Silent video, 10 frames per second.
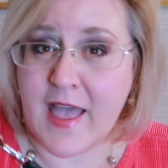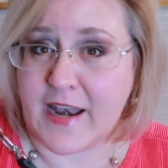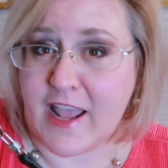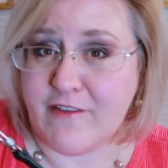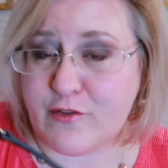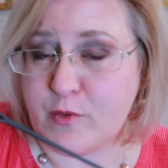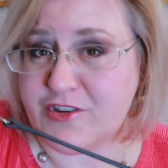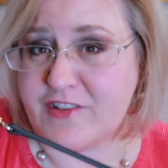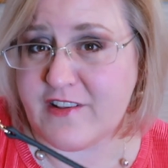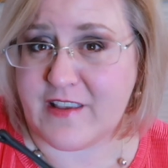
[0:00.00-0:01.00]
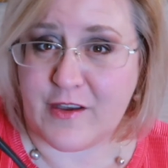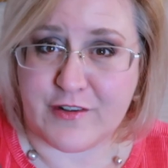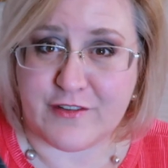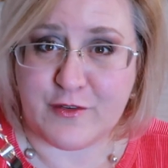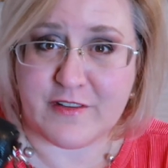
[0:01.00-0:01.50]
And I switched this out
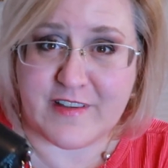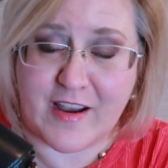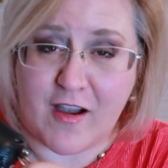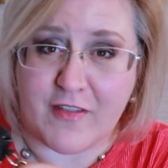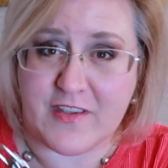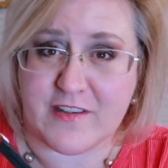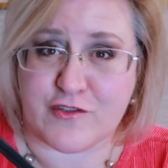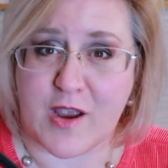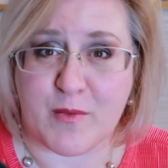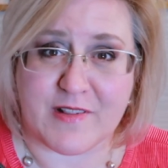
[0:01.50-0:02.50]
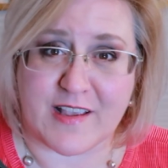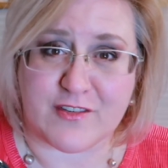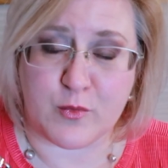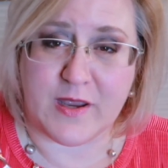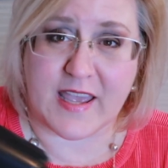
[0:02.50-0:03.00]
as soon as I got these straps
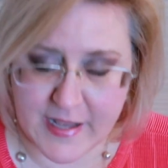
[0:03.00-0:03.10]
last week,